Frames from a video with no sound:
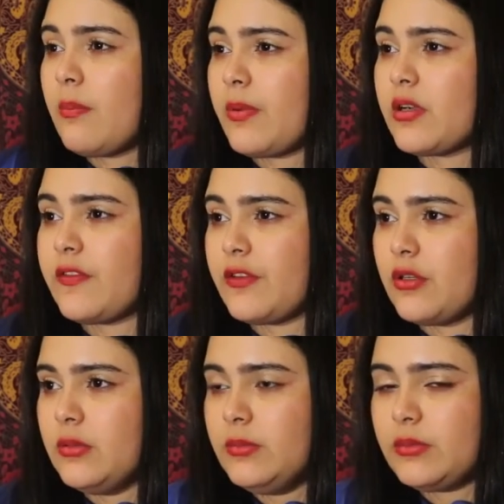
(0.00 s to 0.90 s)

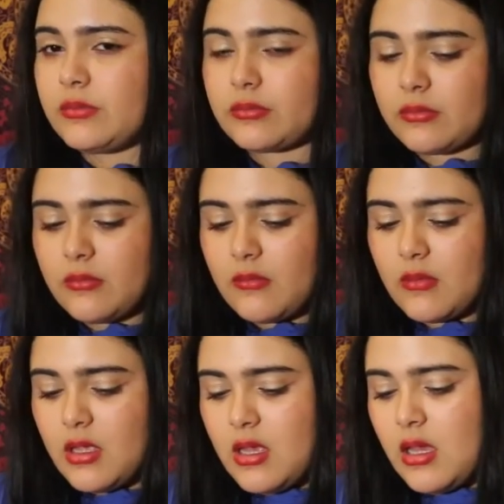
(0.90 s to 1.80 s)
perfume.
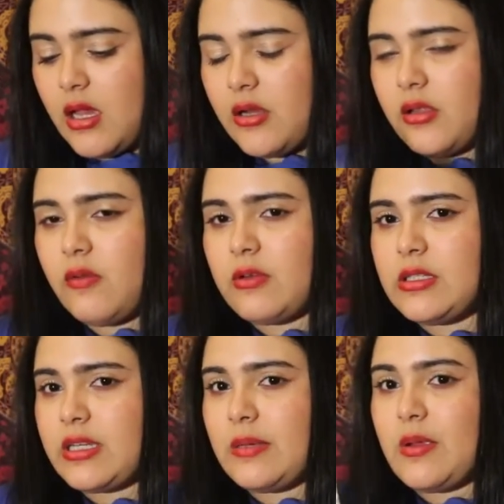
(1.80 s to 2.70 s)
Another one
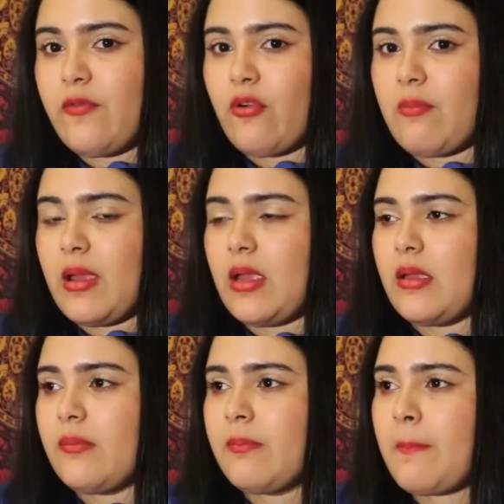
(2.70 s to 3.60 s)
is gonna be
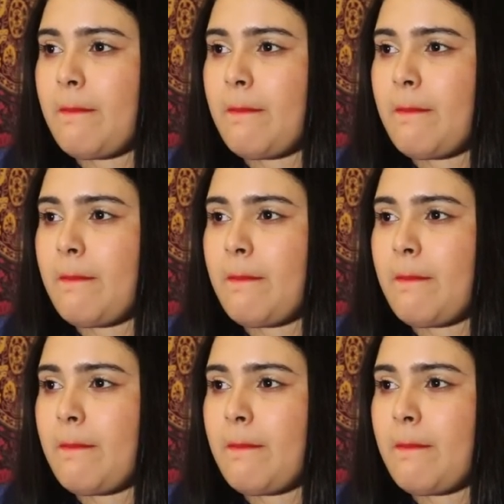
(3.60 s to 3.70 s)
for